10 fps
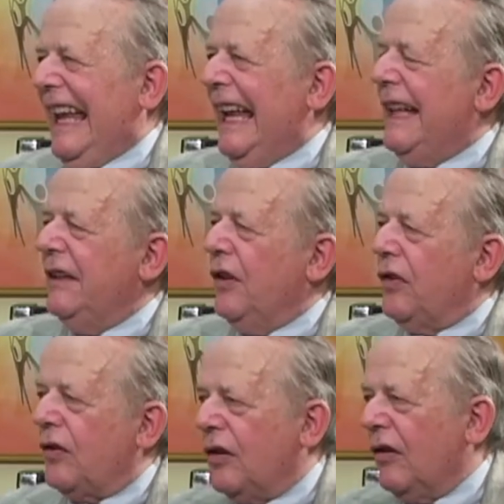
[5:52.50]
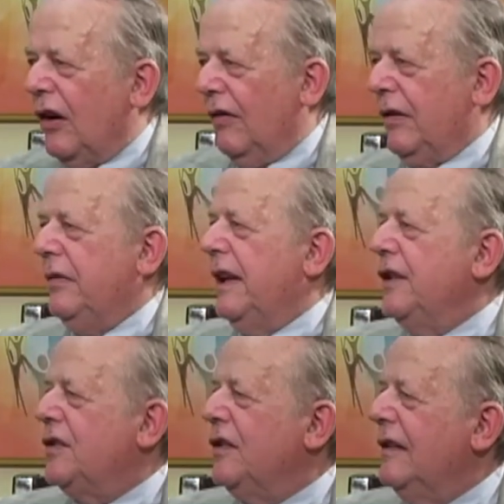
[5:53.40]
And the 3rd law of
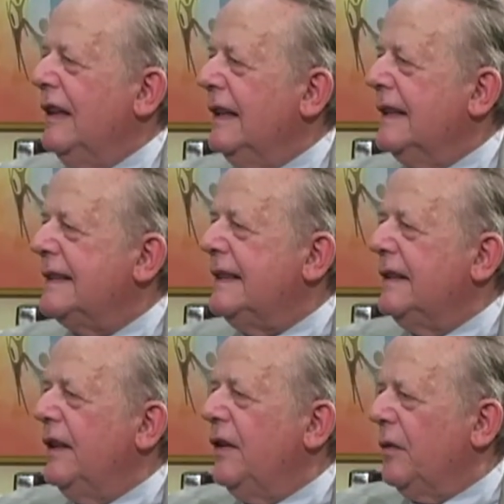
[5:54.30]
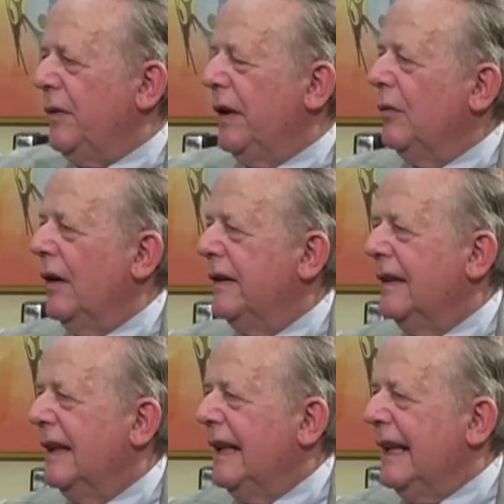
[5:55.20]
creation is the determining one.
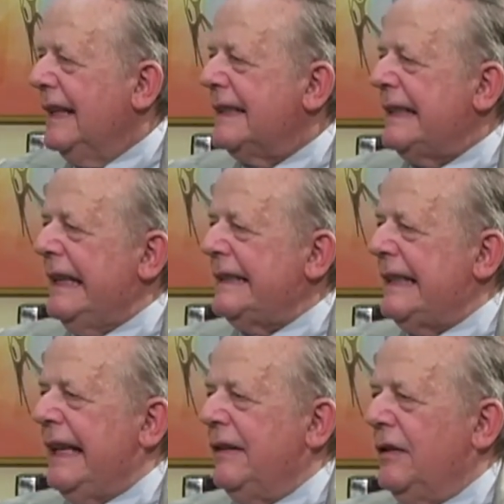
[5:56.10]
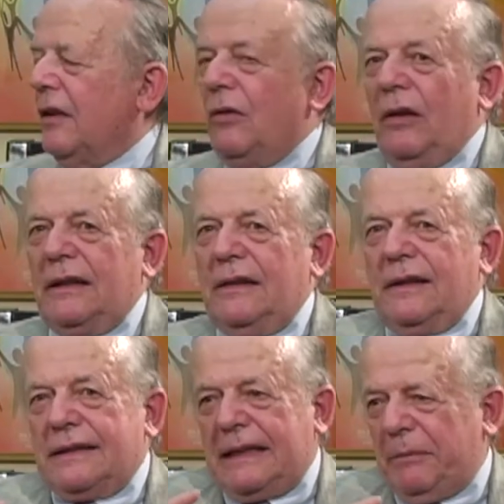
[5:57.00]
It says that
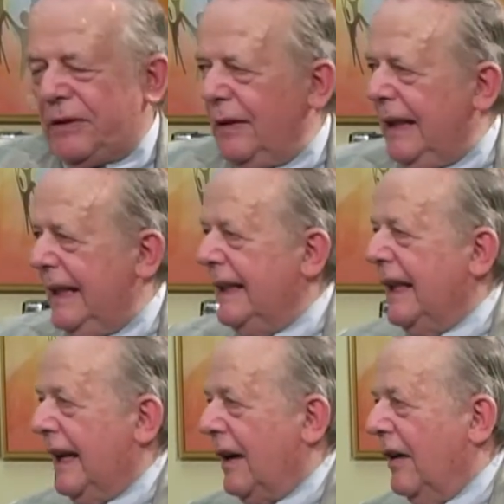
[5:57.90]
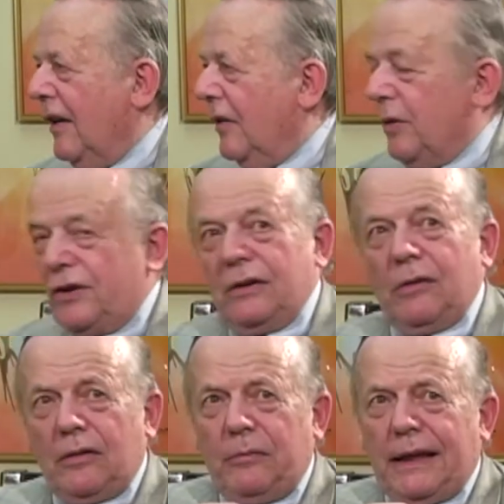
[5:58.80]
the steps to getting there, which in
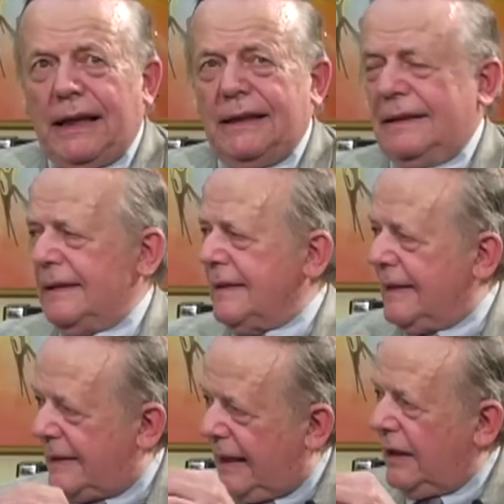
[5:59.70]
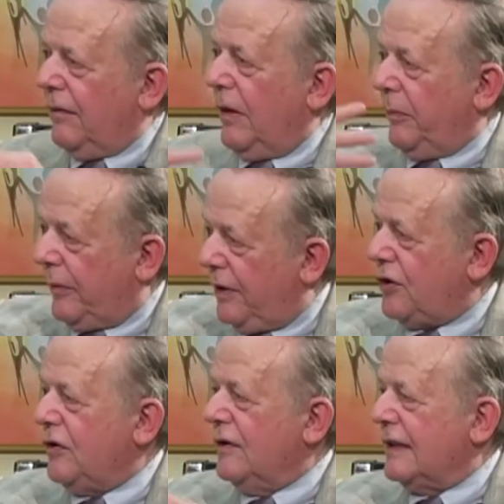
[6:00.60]
quantum mechanics is the set of
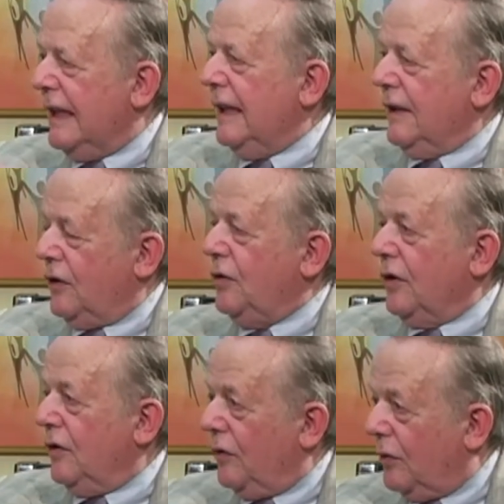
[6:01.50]
operations that you can